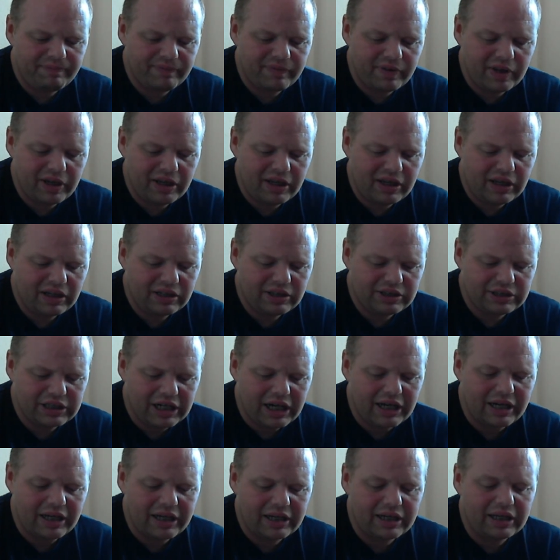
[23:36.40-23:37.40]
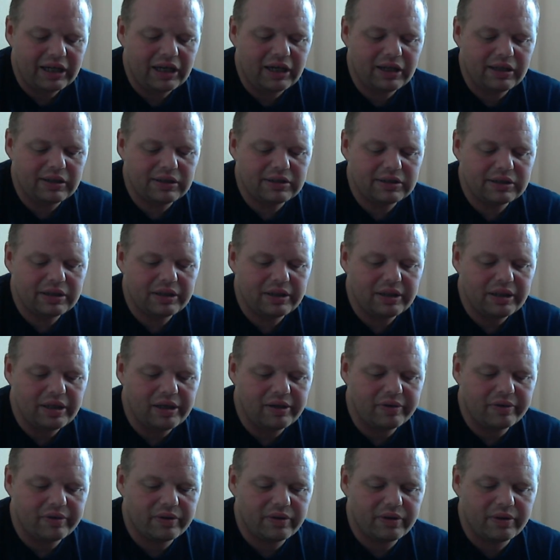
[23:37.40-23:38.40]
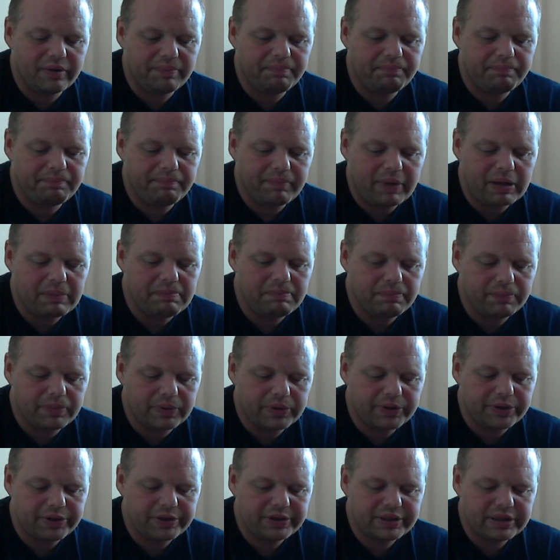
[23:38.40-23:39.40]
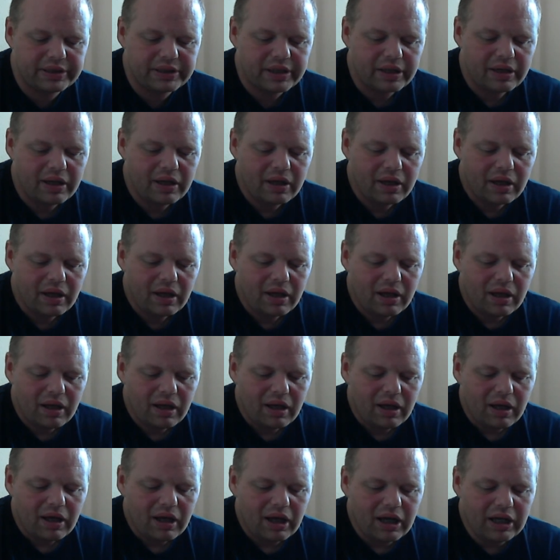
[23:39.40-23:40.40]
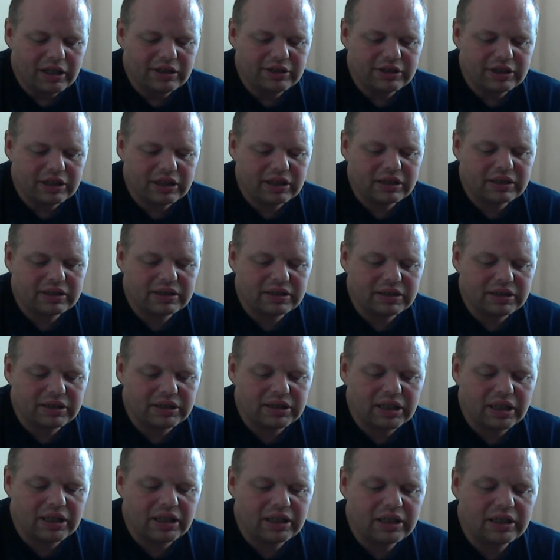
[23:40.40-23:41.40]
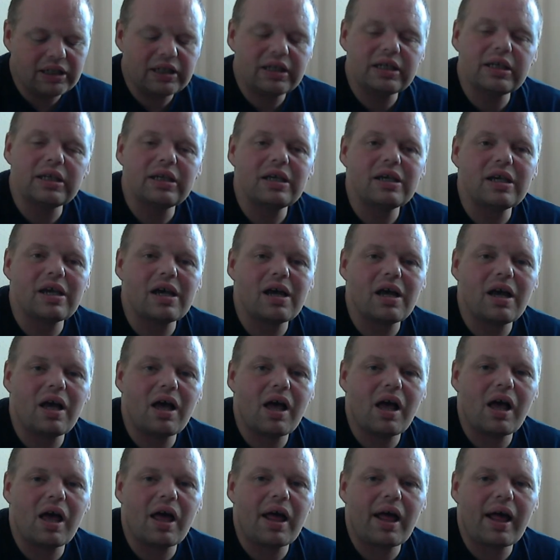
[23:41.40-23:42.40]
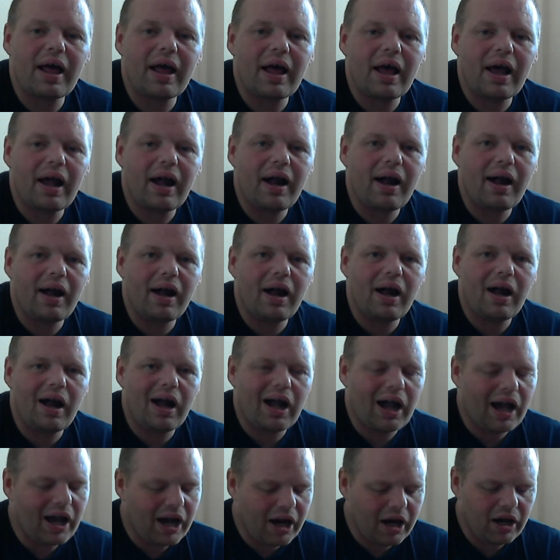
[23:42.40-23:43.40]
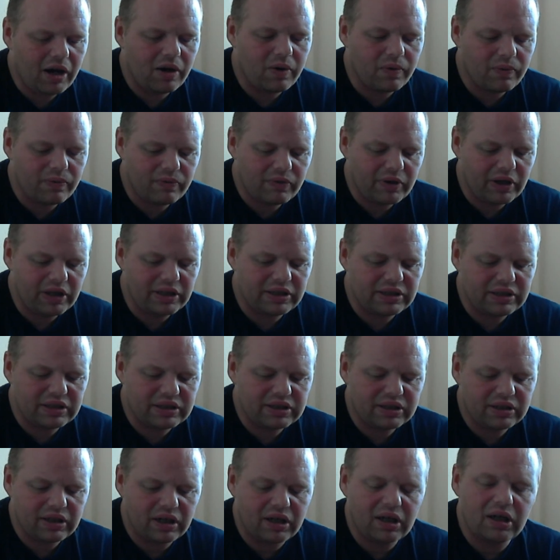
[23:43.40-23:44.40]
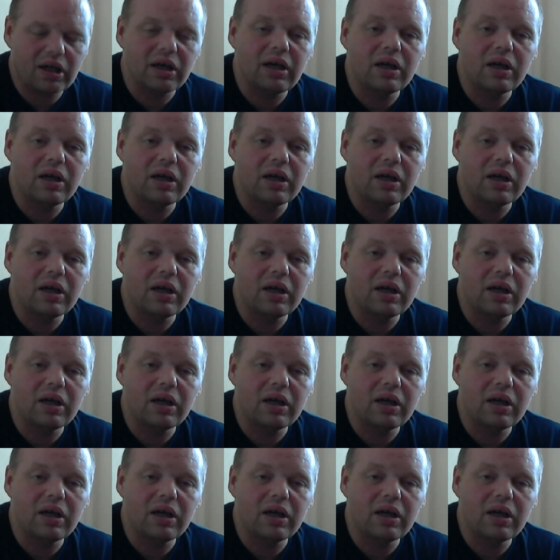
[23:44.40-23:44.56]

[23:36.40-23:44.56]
chat again to the other members and just see how things go.